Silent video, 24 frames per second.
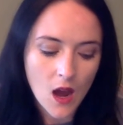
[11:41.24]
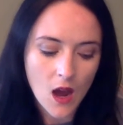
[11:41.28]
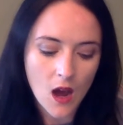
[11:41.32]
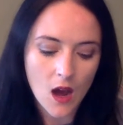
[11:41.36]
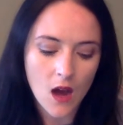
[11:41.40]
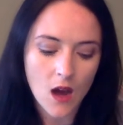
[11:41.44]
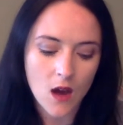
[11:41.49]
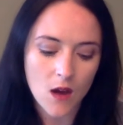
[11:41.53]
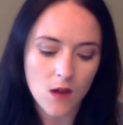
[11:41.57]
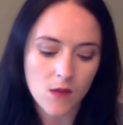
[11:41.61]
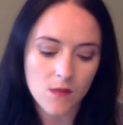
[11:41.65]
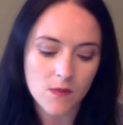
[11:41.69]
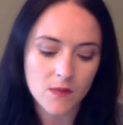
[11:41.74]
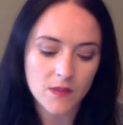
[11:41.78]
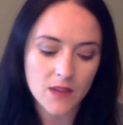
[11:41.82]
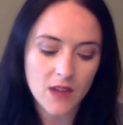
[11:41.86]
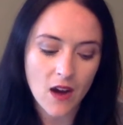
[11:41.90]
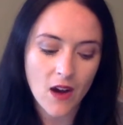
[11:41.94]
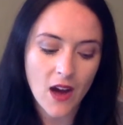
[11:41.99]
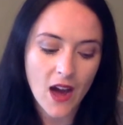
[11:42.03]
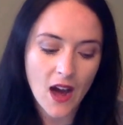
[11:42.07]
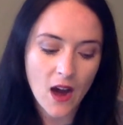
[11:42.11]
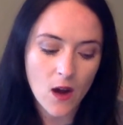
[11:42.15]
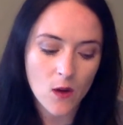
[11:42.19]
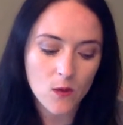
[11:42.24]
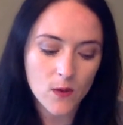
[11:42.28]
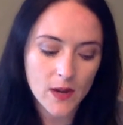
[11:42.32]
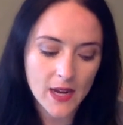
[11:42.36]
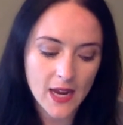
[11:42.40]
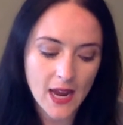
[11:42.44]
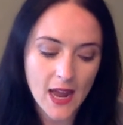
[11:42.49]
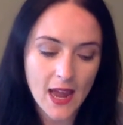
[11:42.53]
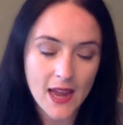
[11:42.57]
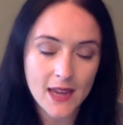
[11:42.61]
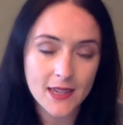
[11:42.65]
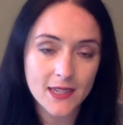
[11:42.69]
Now, how
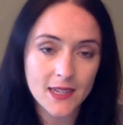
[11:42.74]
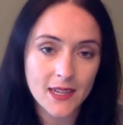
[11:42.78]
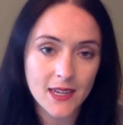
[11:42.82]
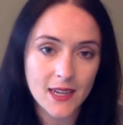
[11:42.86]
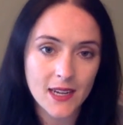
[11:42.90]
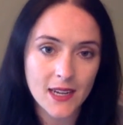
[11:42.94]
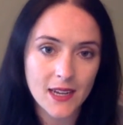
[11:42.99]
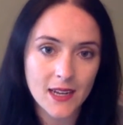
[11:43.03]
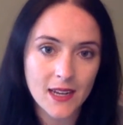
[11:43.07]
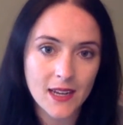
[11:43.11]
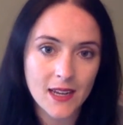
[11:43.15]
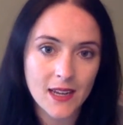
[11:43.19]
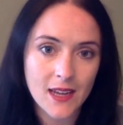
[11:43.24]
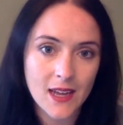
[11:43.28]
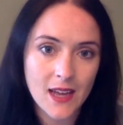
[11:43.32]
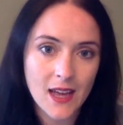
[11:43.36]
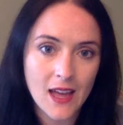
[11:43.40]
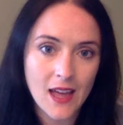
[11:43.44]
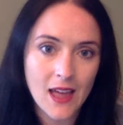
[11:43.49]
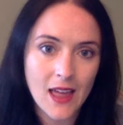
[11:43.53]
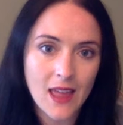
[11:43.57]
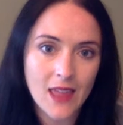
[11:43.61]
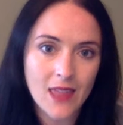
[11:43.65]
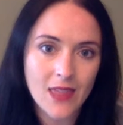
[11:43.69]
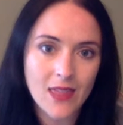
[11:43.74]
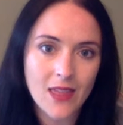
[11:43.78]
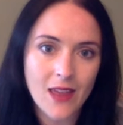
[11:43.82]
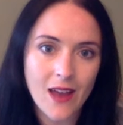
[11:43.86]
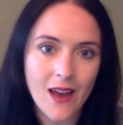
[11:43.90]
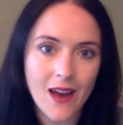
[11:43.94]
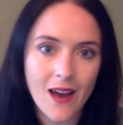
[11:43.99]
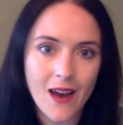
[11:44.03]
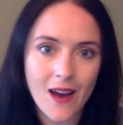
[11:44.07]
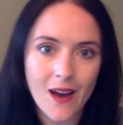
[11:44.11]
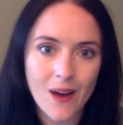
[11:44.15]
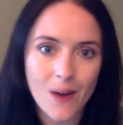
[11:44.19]
we ended
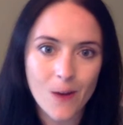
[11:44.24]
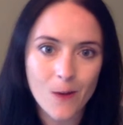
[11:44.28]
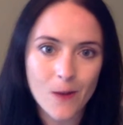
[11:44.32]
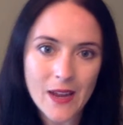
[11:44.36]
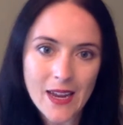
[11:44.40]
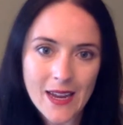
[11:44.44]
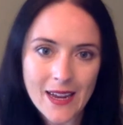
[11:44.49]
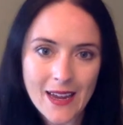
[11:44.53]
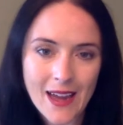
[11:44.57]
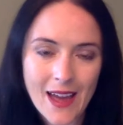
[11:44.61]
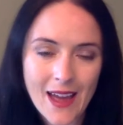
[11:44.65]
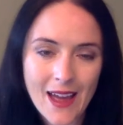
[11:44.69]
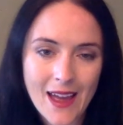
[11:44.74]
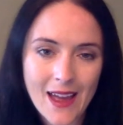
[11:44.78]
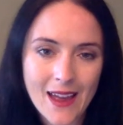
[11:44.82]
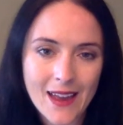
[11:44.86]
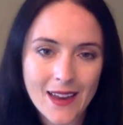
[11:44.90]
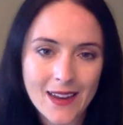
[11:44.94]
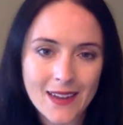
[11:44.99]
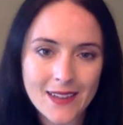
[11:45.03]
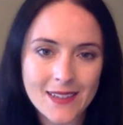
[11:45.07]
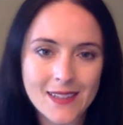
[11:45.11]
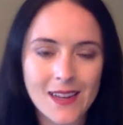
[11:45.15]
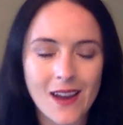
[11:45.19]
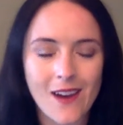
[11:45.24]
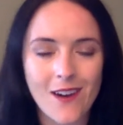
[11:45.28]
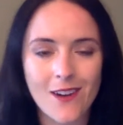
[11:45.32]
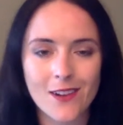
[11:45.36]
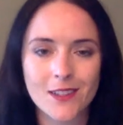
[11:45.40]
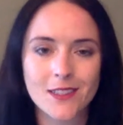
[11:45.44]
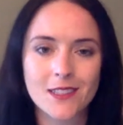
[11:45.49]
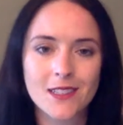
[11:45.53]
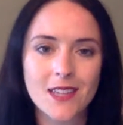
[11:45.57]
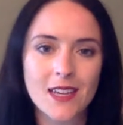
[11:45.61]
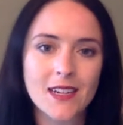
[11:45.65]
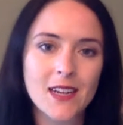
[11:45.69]
the weekend:
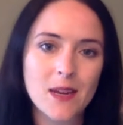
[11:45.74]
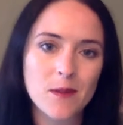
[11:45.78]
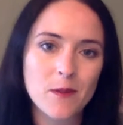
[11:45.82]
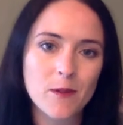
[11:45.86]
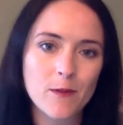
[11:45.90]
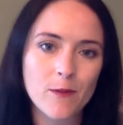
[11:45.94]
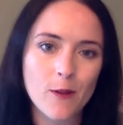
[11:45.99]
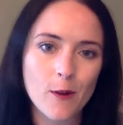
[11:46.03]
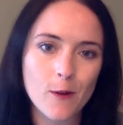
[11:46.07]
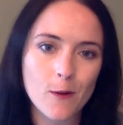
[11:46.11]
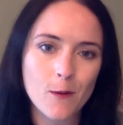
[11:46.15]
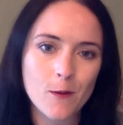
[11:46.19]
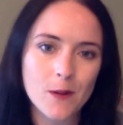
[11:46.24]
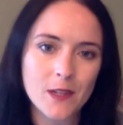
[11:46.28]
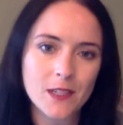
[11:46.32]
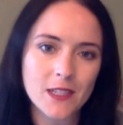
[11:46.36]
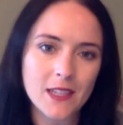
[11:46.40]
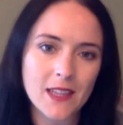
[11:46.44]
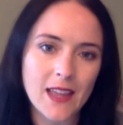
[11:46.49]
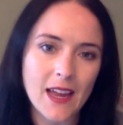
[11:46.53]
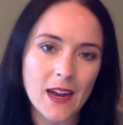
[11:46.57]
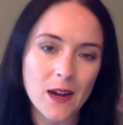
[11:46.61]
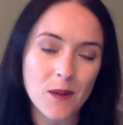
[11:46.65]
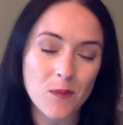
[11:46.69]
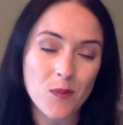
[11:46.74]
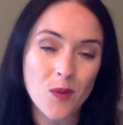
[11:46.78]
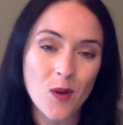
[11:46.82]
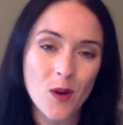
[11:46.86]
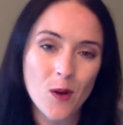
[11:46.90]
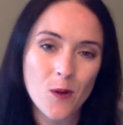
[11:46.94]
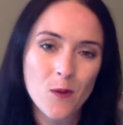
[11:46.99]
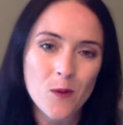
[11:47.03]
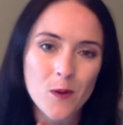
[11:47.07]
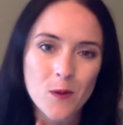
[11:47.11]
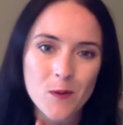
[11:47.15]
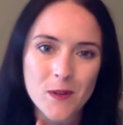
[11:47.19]
on Sunday before we went to the
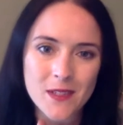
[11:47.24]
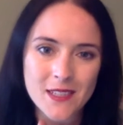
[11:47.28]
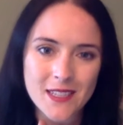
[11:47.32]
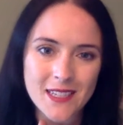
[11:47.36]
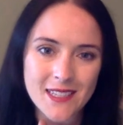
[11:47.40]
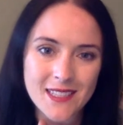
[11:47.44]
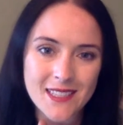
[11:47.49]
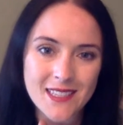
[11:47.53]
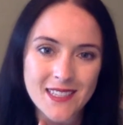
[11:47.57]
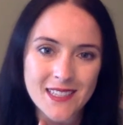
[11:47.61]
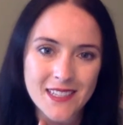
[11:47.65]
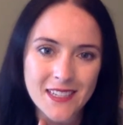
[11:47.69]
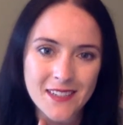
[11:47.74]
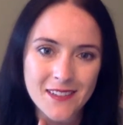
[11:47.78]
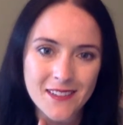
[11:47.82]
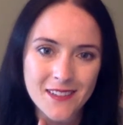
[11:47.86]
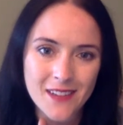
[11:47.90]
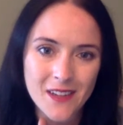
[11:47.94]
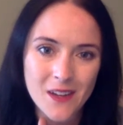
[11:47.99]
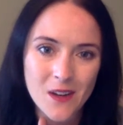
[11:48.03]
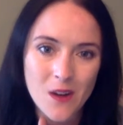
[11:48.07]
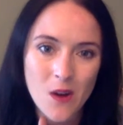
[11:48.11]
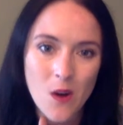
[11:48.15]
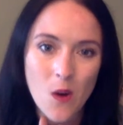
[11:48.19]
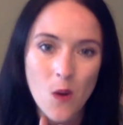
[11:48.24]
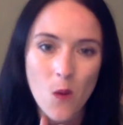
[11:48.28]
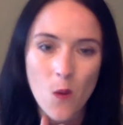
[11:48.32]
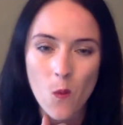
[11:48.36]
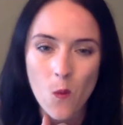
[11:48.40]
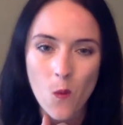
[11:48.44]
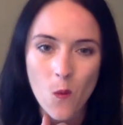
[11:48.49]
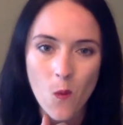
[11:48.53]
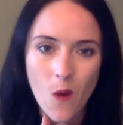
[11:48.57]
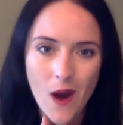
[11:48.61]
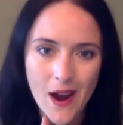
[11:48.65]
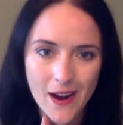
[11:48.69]
airport, we went to Sterling
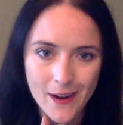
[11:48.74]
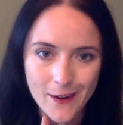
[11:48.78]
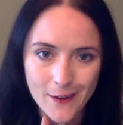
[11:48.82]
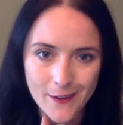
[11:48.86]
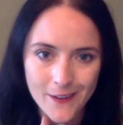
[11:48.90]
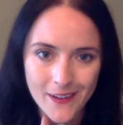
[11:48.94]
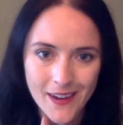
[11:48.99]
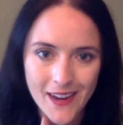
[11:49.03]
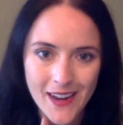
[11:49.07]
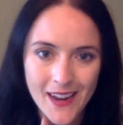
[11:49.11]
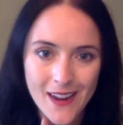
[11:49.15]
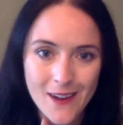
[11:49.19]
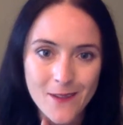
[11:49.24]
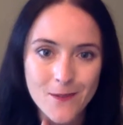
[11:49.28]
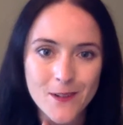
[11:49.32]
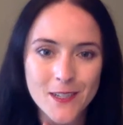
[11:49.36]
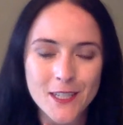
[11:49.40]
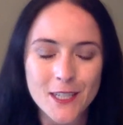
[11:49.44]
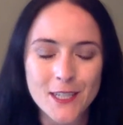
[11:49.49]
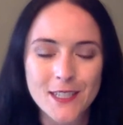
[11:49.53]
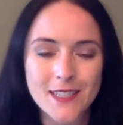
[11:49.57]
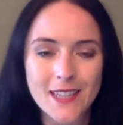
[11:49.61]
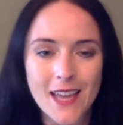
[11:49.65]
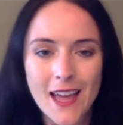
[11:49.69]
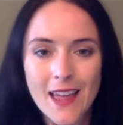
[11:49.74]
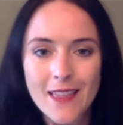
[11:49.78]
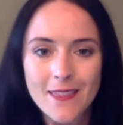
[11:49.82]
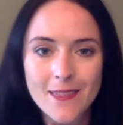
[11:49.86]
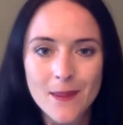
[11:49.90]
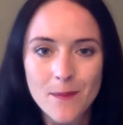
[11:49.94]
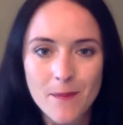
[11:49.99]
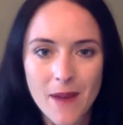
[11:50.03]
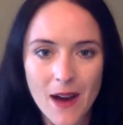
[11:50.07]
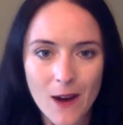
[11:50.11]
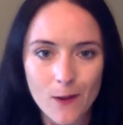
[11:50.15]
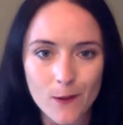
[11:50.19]
Winery, which is in
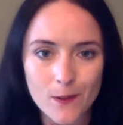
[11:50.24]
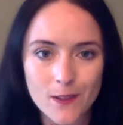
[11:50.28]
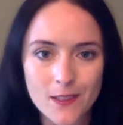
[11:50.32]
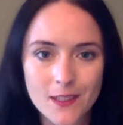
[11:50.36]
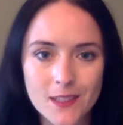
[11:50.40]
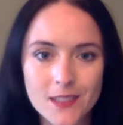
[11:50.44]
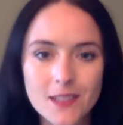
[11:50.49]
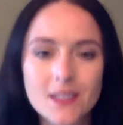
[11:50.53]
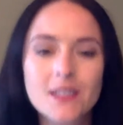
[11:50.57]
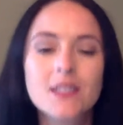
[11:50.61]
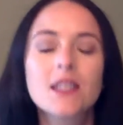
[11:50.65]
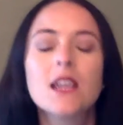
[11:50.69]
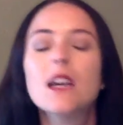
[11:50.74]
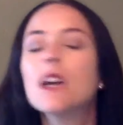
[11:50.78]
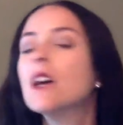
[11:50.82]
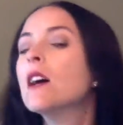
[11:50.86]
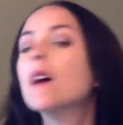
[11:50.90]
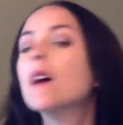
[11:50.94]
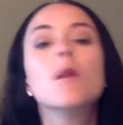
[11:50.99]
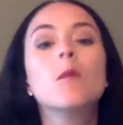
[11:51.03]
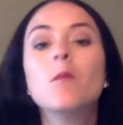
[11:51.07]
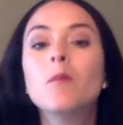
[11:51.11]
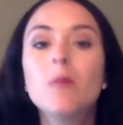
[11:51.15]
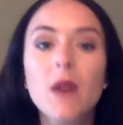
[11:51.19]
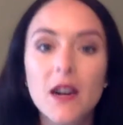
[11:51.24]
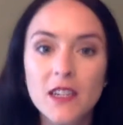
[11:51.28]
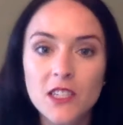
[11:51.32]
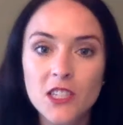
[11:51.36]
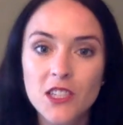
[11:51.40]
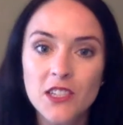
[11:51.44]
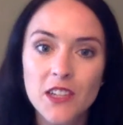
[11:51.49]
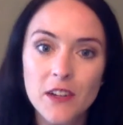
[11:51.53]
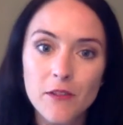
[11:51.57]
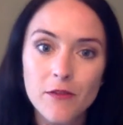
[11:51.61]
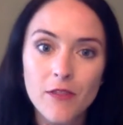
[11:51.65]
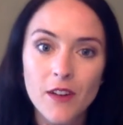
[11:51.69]
the mountains,
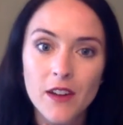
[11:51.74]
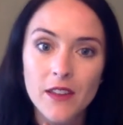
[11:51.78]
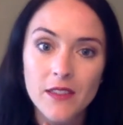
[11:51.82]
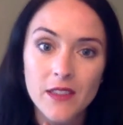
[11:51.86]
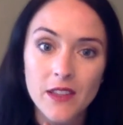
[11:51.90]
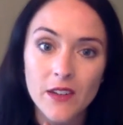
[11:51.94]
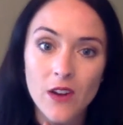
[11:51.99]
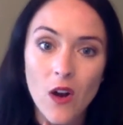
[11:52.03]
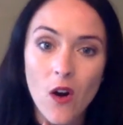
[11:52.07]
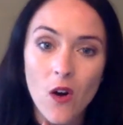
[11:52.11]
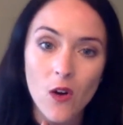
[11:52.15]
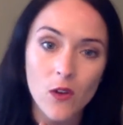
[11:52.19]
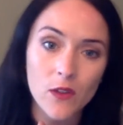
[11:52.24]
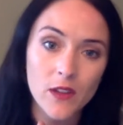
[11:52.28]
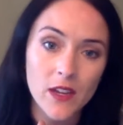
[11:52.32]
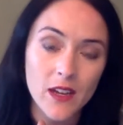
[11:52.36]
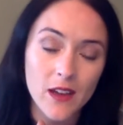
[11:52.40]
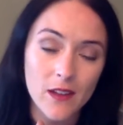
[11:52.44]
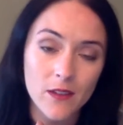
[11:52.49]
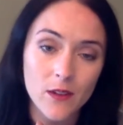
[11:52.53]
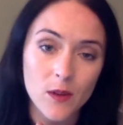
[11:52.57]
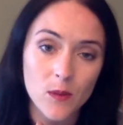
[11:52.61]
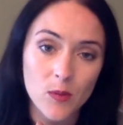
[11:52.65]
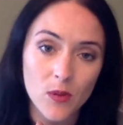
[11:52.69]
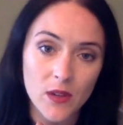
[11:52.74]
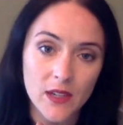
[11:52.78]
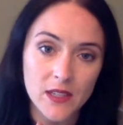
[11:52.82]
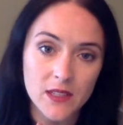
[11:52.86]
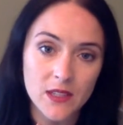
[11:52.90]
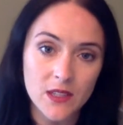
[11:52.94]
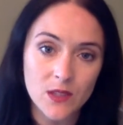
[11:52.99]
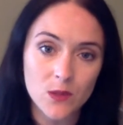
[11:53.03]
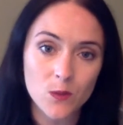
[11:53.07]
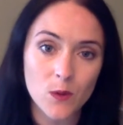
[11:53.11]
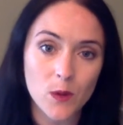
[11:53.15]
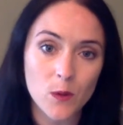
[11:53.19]
much different than all the other
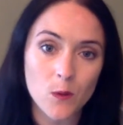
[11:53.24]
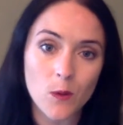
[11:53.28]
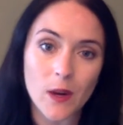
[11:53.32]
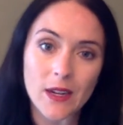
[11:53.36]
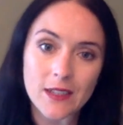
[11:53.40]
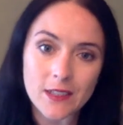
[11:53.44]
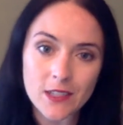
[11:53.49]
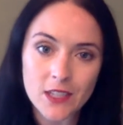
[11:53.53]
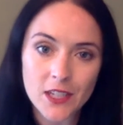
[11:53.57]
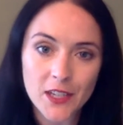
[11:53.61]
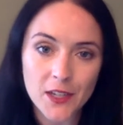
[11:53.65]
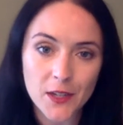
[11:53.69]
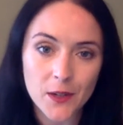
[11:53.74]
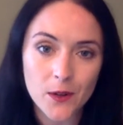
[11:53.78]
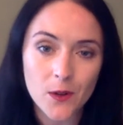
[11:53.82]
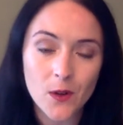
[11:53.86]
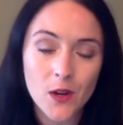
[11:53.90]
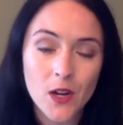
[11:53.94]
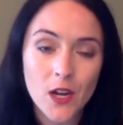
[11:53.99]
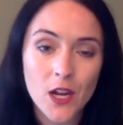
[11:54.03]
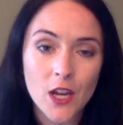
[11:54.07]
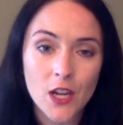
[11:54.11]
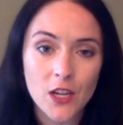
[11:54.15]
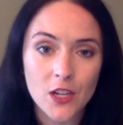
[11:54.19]
places we went to.